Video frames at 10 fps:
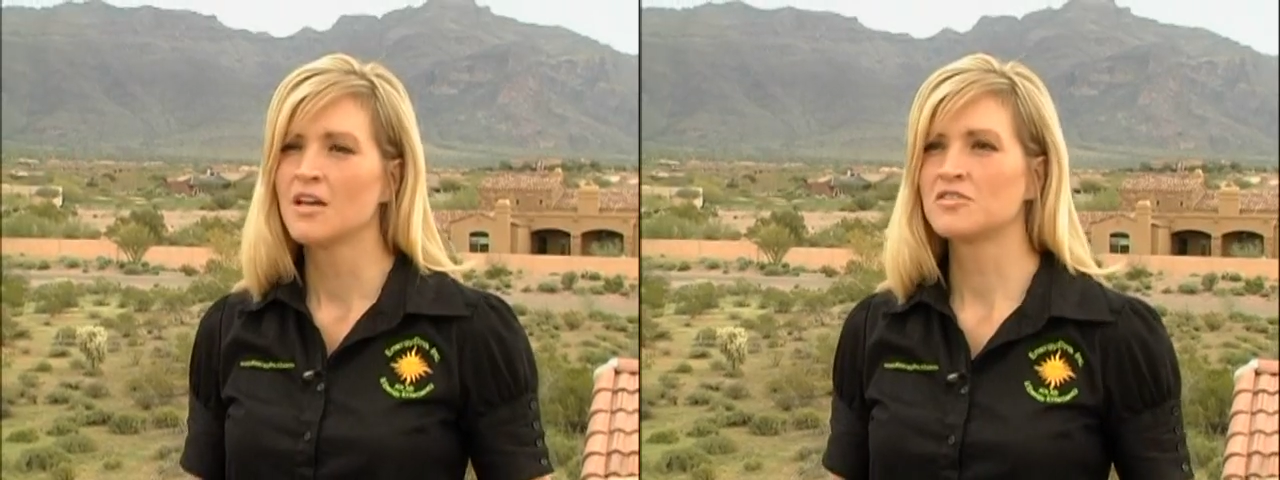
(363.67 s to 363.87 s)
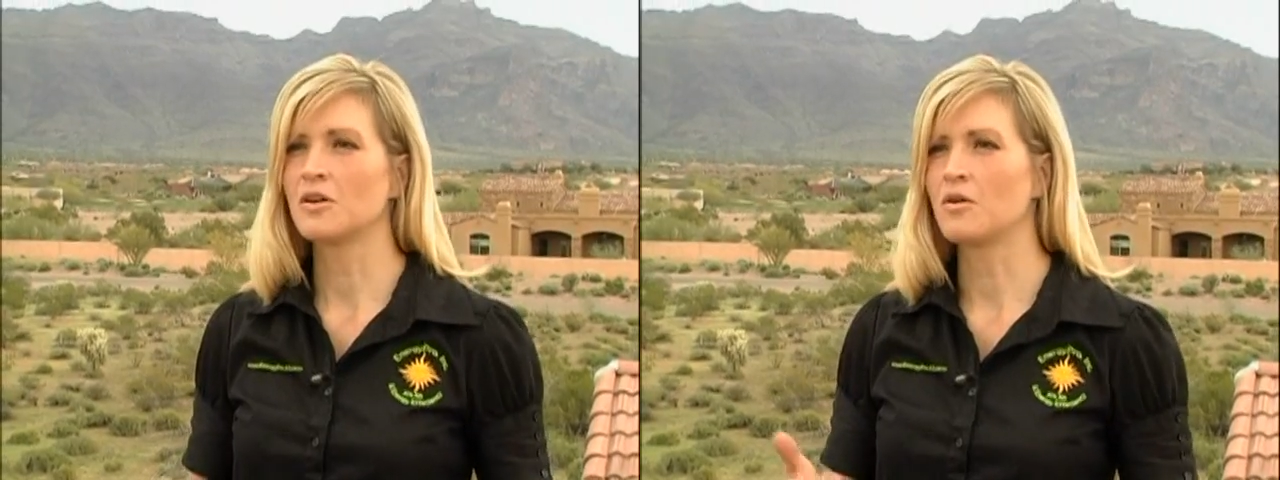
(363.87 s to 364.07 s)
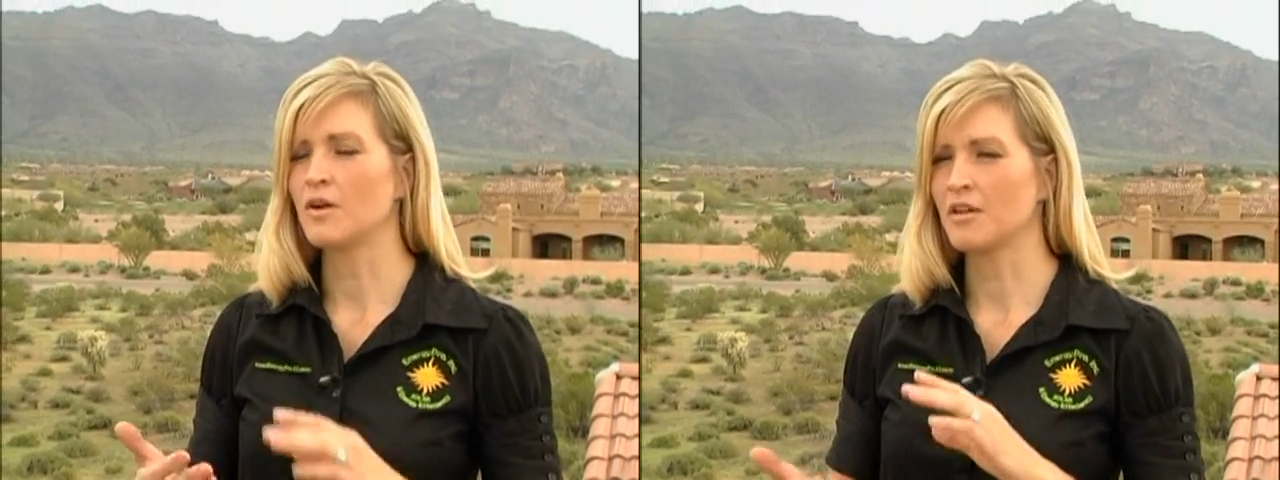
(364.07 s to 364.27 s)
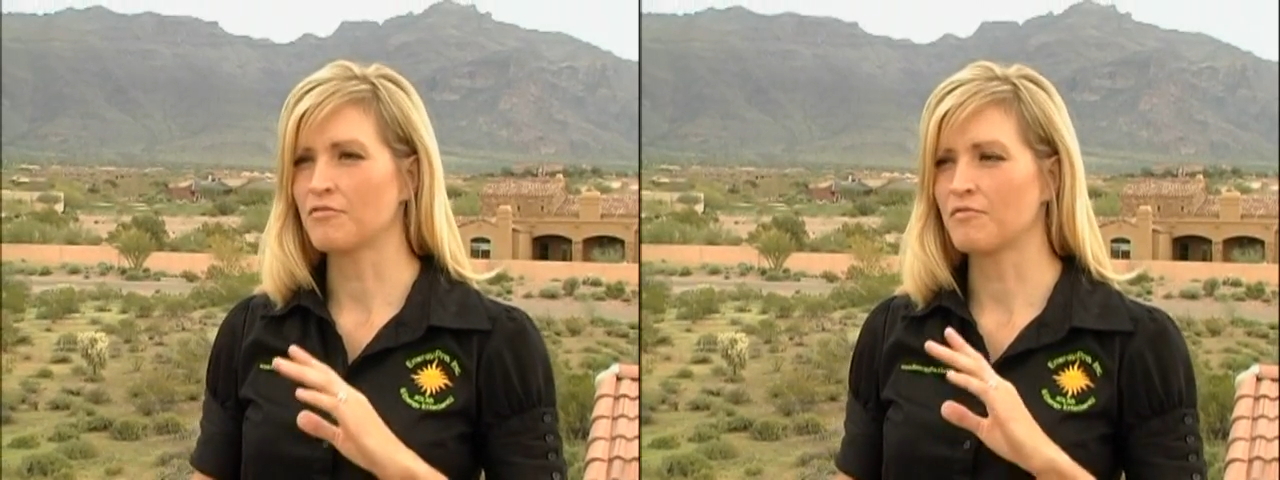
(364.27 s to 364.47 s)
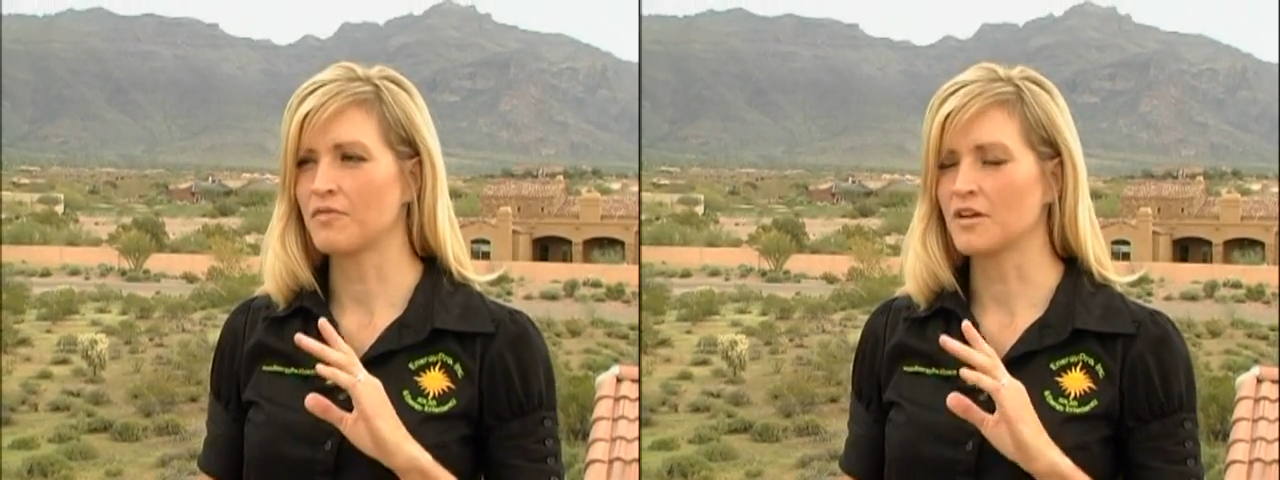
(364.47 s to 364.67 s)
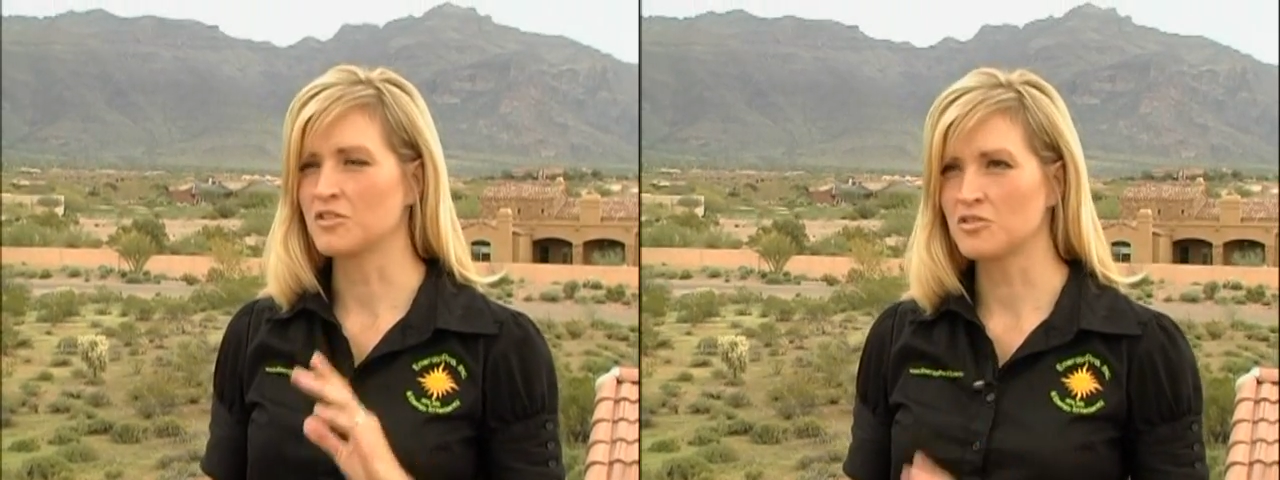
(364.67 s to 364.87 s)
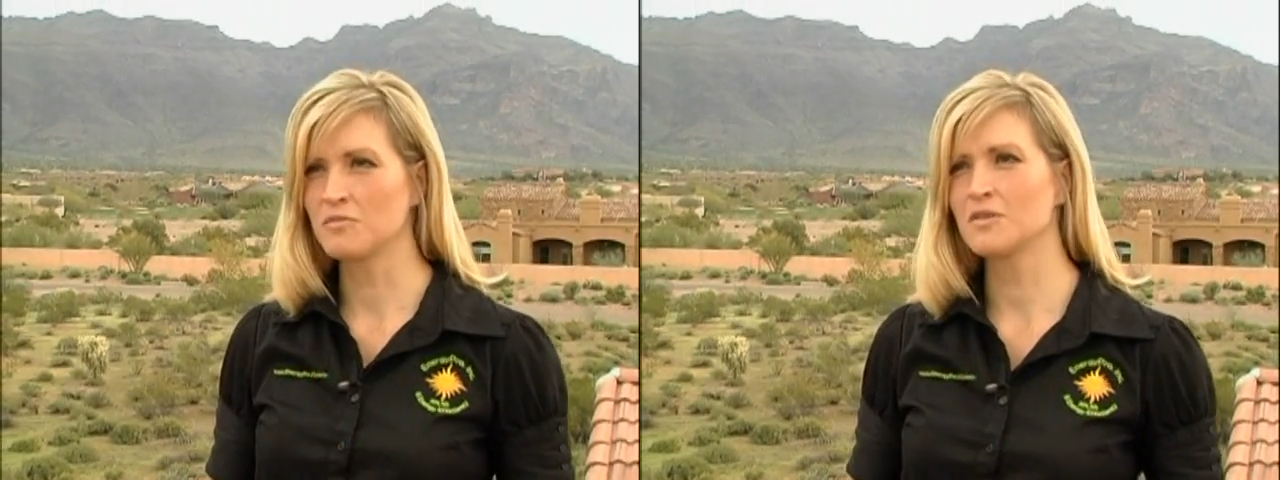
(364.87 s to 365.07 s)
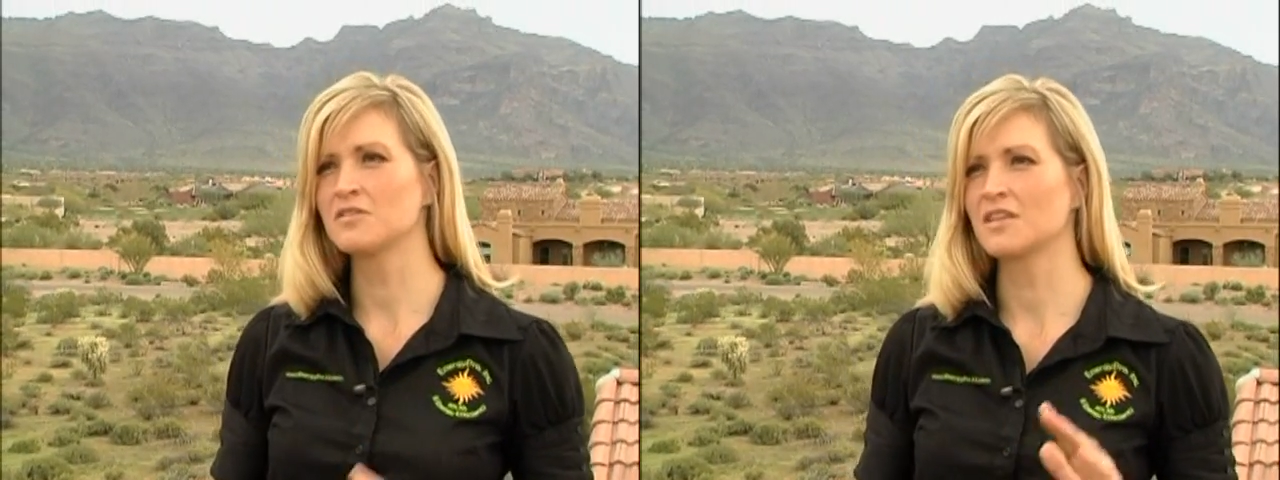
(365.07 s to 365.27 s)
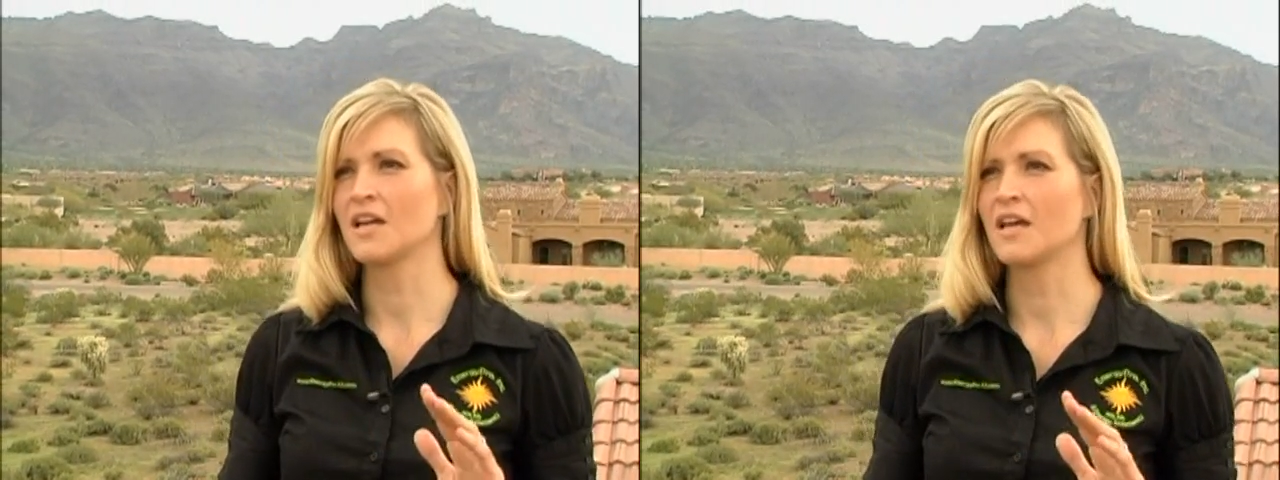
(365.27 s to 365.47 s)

So if consumers